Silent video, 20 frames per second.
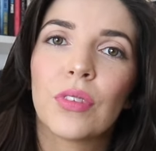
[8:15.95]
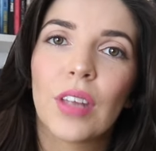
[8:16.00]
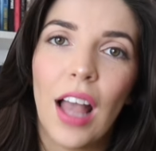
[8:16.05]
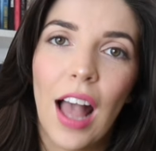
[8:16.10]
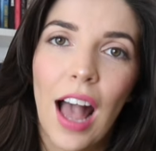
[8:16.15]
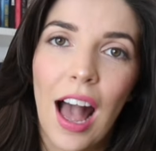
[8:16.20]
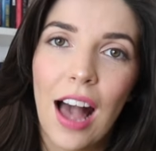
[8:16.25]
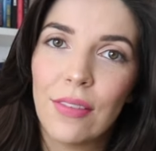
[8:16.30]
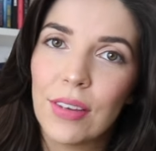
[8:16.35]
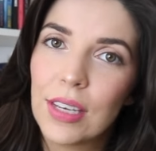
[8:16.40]

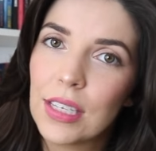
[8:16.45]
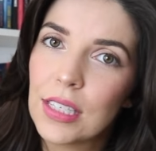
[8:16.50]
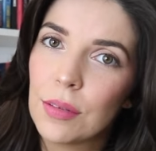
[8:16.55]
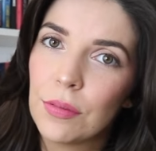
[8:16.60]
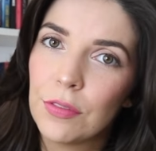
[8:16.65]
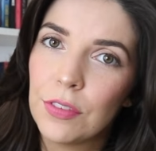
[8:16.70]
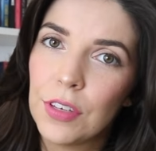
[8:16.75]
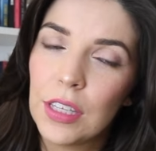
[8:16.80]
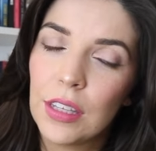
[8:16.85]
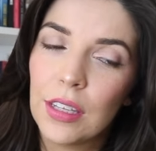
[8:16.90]
having
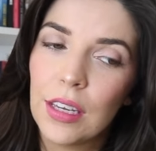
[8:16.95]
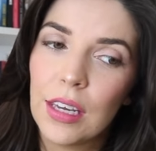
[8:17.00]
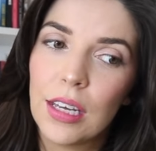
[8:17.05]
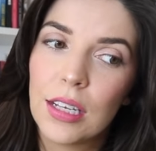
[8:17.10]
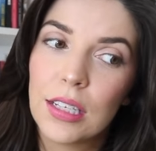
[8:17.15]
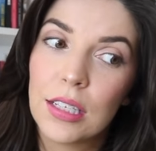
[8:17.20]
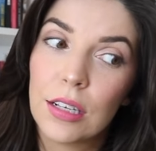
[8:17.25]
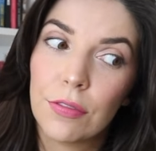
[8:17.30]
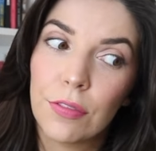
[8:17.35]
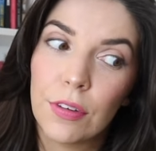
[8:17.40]
some
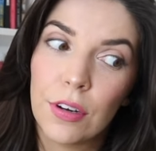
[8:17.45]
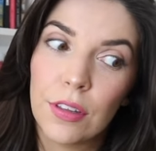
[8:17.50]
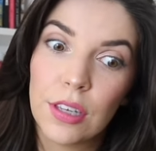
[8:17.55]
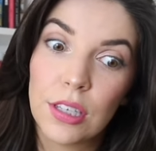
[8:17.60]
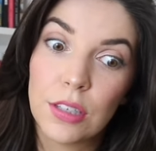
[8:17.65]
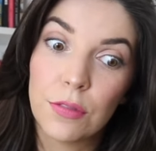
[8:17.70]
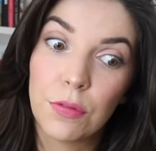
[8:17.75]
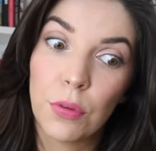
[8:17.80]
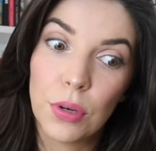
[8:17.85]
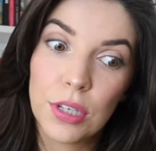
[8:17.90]
feelings for
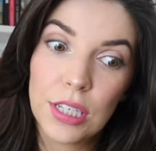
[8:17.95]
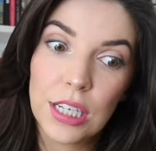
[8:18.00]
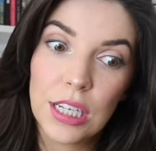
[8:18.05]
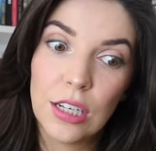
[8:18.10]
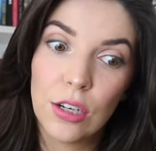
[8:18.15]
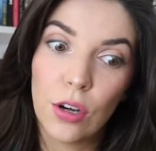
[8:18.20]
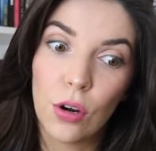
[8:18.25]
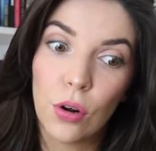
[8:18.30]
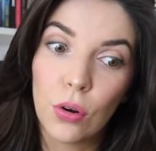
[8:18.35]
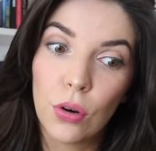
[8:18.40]
this
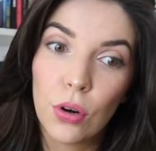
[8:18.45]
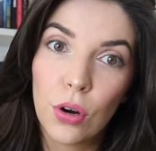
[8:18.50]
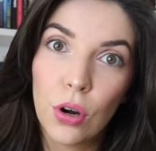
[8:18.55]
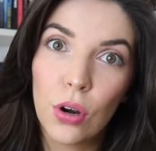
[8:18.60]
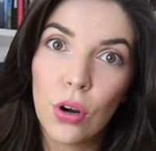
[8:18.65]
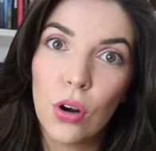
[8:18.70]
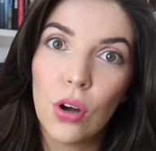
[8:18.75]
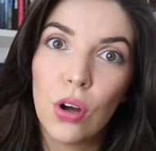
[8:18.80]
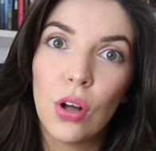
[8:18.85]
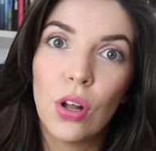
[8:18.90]
14-year-old
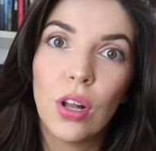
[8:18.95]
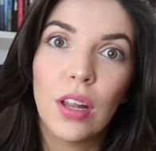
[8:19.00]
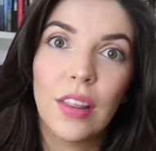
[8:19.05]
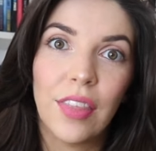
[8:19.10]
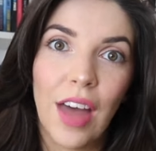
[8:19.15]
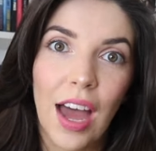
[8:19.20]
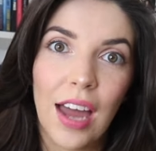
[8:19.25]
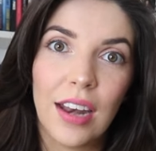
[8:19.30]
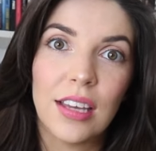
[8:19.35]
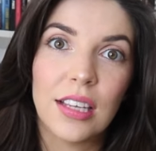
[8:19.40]
girl
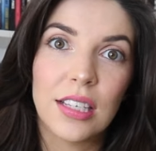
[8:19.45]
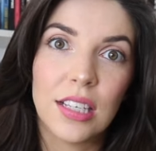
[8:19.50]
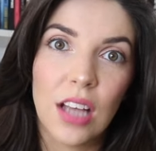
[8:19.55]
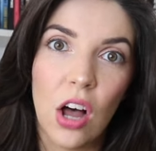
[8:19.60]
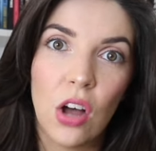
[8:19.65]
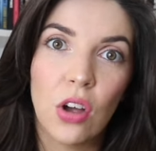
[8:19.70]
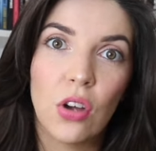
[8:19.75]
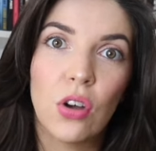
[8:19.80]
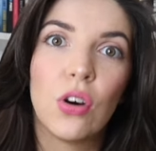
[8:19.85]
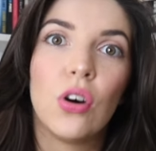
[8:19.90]
that his
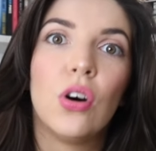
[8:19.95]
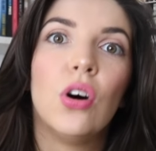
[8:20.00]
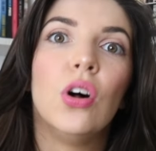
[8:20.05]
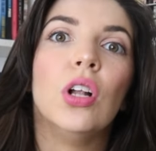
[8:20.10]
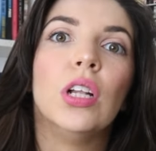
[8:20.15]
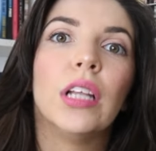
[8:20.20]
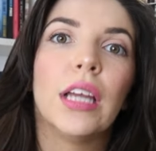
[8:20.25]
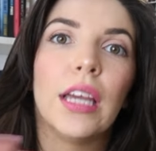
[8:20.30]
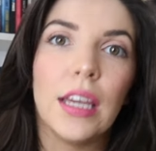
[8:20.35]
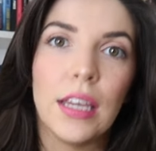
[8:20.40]

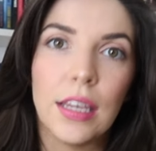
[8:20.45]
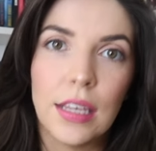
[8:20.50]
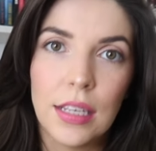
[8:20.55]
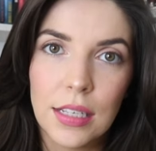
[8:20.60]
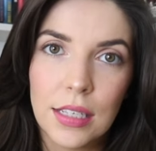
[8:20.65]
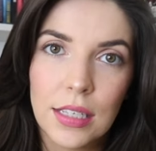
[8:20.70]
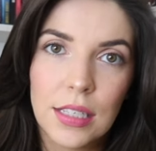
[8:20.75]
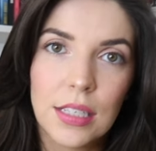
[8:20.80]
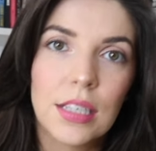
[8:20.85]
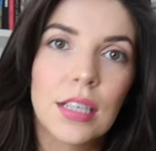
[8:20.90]
uncle
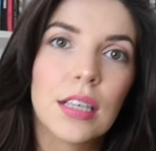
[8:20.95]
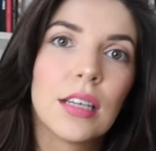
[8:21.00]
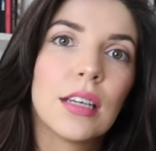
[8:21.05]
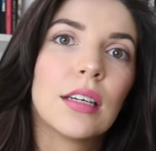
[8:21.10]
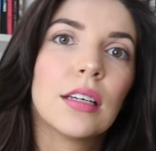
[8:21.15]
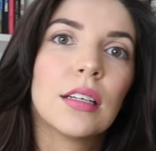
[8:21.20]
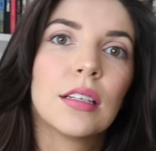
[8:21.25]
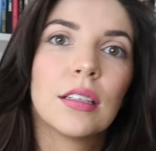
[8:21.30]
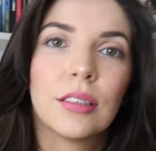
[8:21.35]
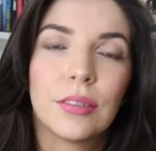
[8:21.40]
is
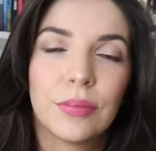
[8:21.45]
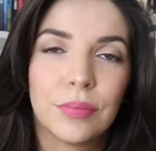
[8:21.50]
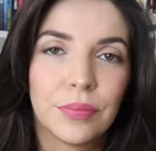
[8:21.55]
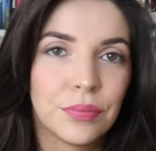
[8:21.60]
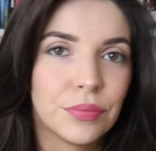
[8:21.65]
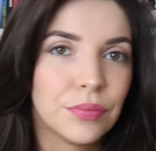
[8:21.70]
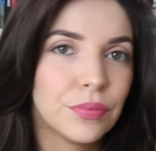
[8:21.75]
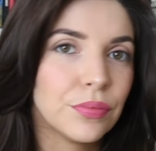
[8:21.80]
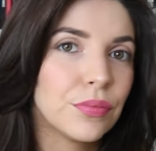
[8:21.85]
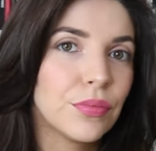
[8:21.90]

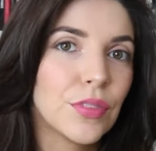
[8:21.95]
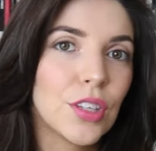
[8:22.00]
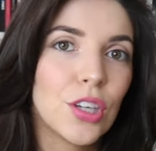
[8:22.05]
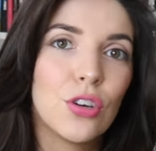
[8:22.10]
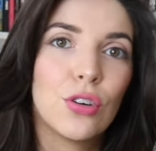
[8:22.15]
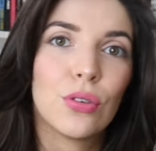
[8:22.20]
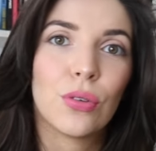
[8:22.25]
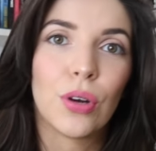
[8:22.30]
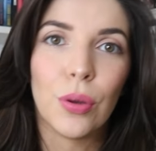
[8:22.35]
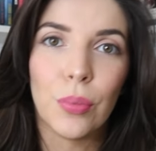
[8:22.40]

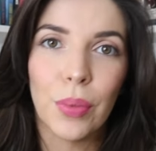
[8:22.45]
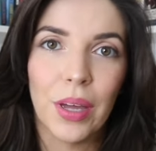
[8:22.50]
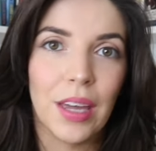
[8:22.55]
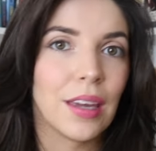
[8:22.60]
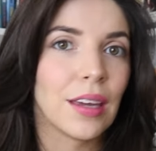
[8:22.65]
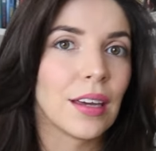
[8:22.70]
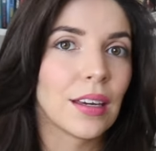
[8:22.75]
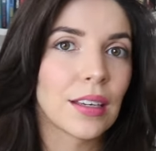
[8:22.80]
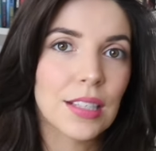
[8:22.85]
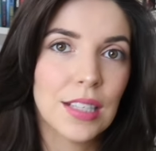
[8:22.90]

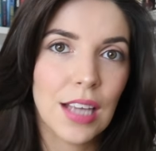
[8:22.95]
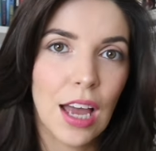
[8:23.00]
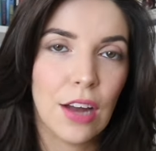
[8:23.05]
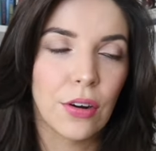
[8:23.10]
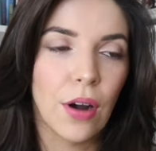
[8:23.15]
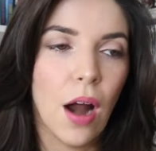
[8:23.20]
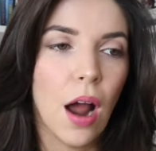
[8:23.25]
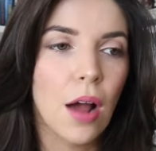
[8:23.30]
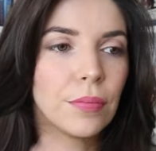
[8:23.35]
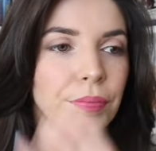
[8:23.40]
grooming,
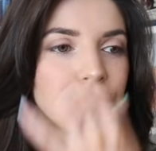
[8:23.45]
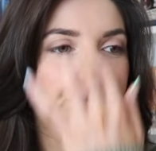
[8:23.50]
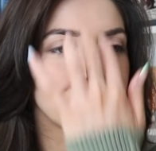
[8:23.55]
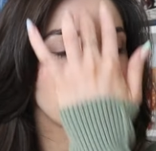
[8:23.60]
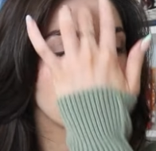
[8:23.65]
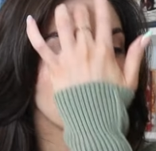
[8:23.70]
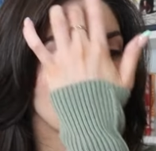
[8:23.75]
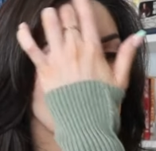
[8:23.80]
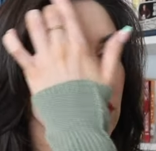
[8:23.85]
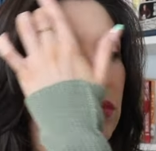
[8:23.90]
etc.
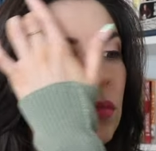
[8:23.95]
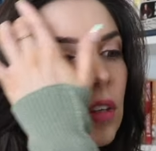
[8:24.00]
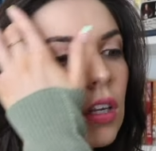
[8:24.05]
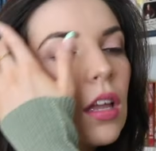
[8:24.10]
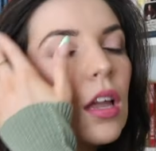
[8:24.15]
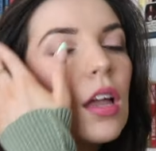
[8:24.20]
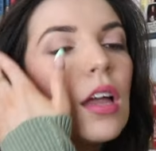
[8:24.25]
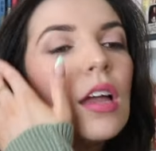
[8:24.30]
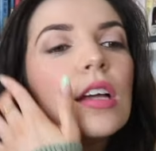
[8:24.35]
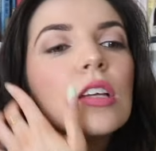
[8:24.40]

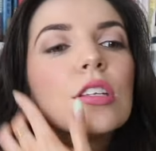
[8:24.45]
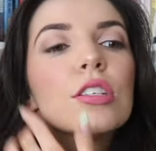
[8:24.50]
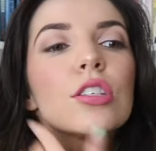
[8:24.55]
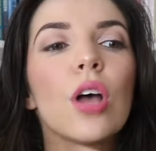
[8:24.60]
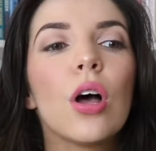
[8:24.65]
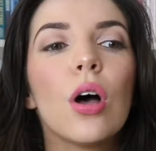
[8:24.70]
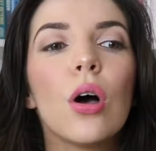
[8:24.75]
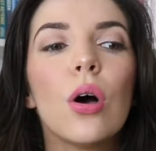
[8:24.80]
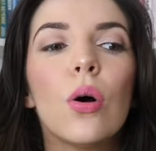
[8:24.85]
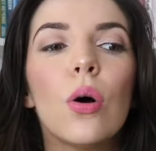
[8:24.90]

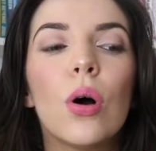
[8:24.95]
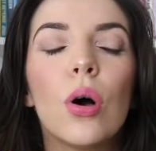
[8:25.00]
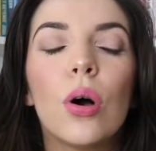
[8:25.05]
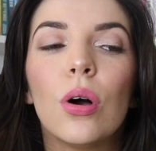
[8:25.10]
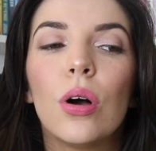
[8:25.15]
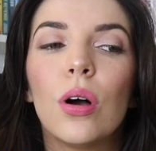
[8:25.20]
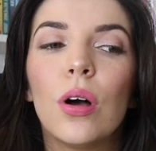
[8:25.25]
So